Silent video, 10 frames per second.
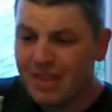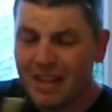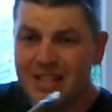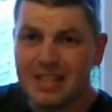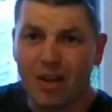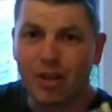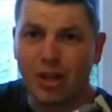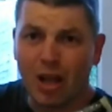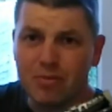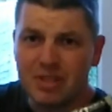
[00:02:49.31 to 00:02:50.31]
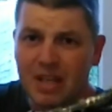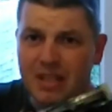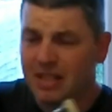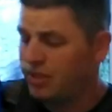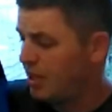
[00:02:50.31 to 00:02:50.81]
Now this is like a glow stick
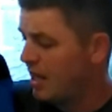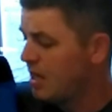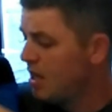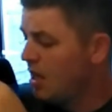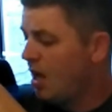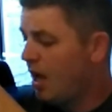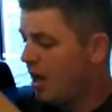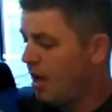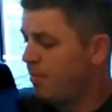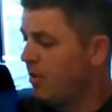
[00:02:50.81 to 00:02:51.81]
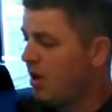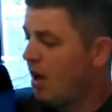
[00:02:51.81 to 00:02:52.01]
essentially, and